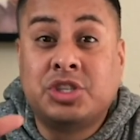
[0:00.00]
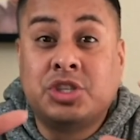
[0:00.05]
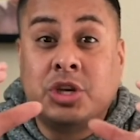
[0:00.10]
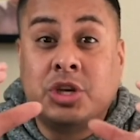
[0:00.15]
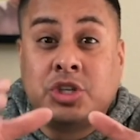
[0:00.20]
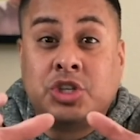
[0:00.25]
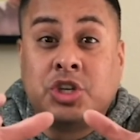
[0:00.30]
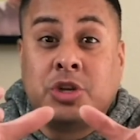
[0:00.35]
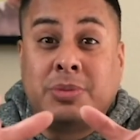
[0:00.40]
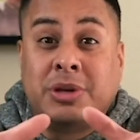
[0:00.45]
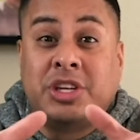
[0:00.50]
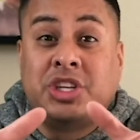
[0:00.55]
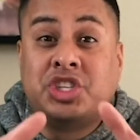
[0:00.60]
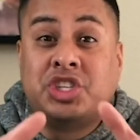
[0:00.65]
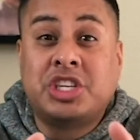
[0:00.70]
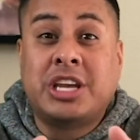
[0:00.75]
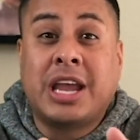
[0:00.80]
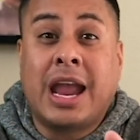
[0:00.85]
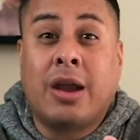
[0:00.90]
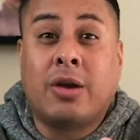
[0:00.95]
should be
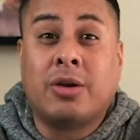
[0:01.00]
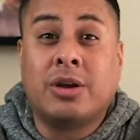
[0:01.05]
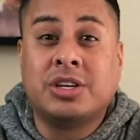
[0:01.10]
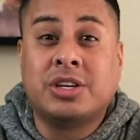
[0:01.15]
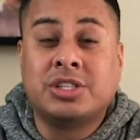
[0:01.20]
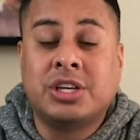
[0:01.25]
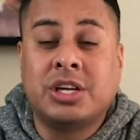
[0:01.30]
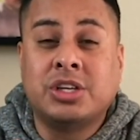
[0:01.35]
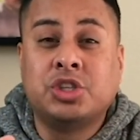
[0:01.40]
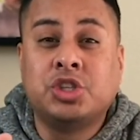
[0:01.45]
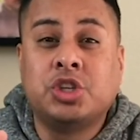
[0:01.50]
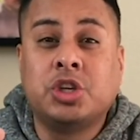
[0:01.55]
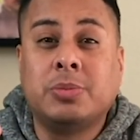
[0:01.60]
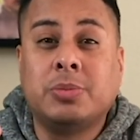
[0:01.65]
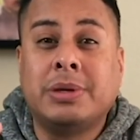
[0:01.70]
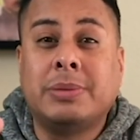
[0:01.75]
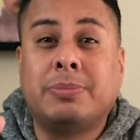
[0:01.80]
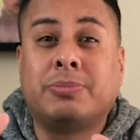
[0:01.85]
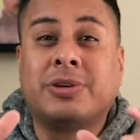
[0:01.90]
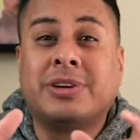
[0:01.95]
cherished and should
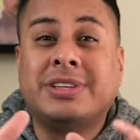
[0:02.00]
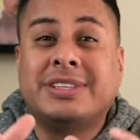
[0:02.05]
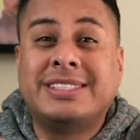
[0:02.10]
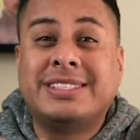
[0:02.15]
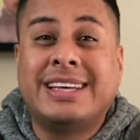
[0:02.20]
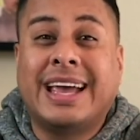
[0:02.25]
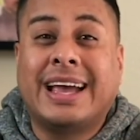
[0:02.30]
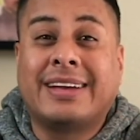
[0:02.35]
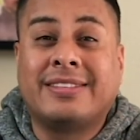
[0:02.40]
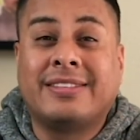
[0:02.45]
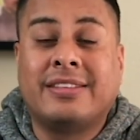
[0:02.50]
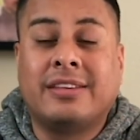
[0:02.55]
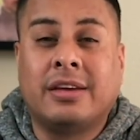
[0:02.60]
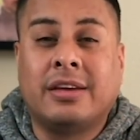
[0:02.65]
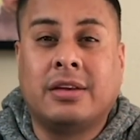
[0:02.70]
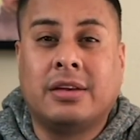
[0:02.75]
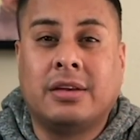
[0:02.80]
be protected,